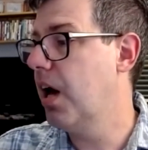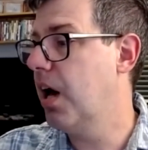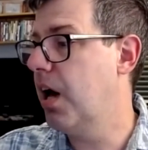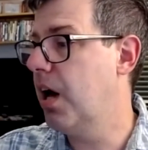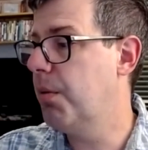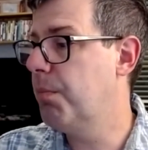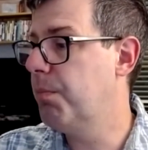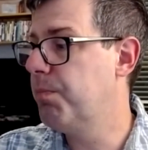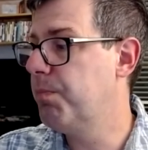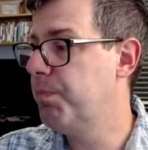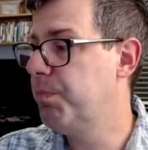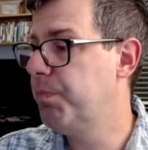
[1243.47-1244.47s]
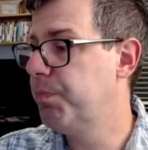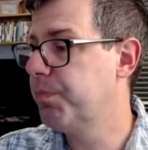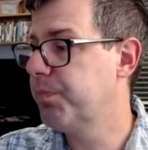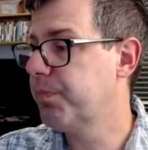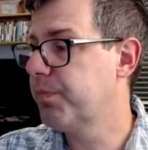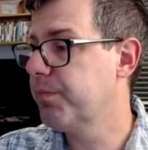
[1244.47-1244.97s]

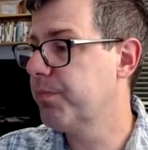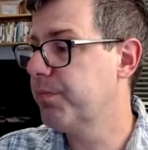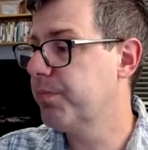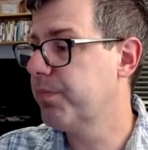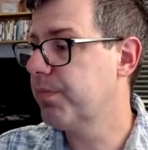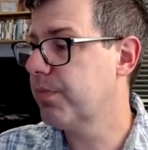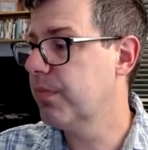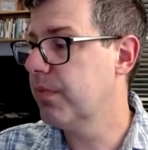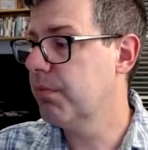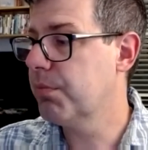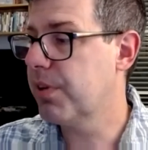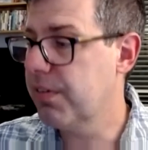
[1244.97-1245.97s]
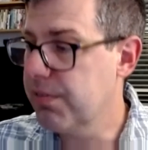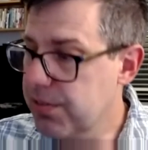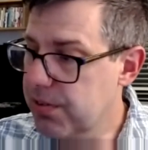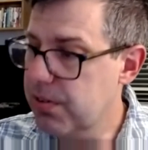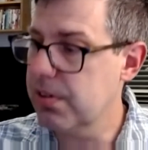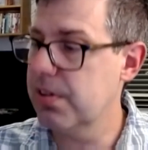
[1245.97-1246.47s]
But I've
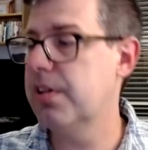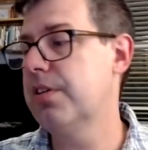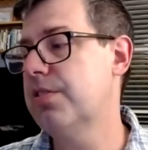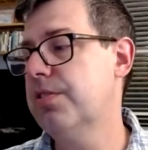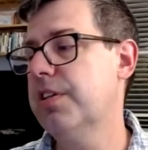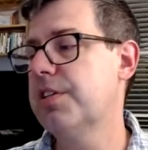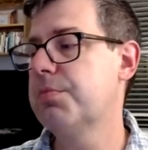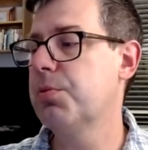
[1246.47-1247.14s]
learned a lot of tricks.